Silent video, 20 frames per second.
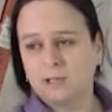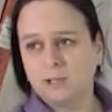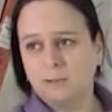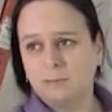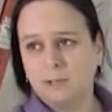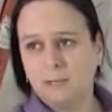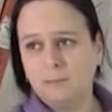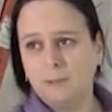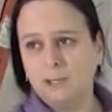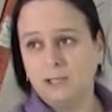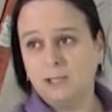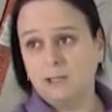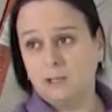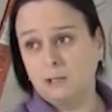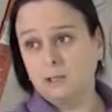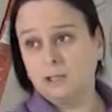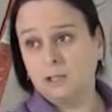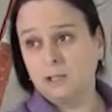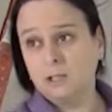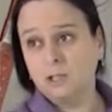that may be an
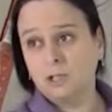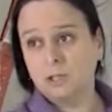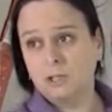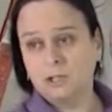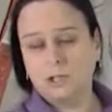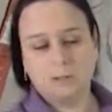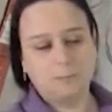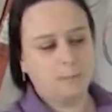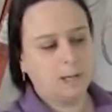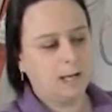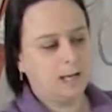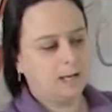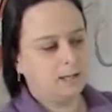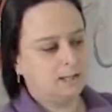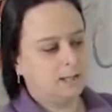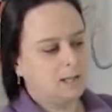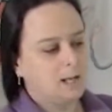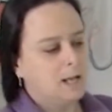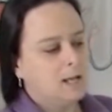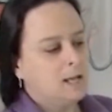unconditioned
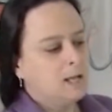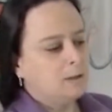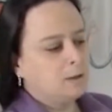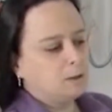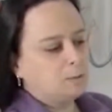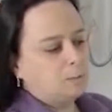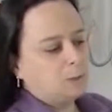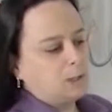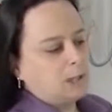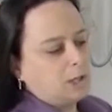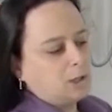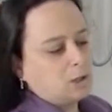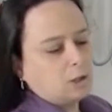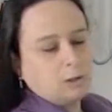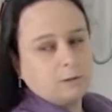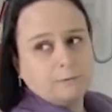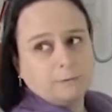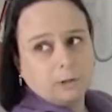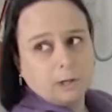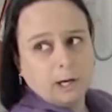space, there's
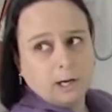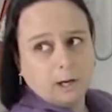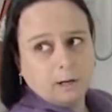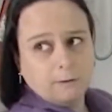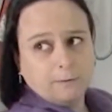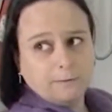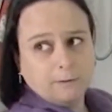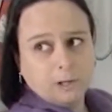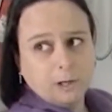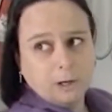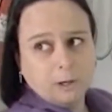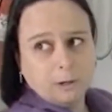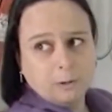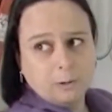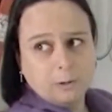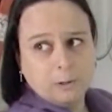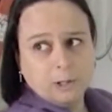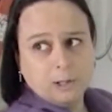potential for airflow,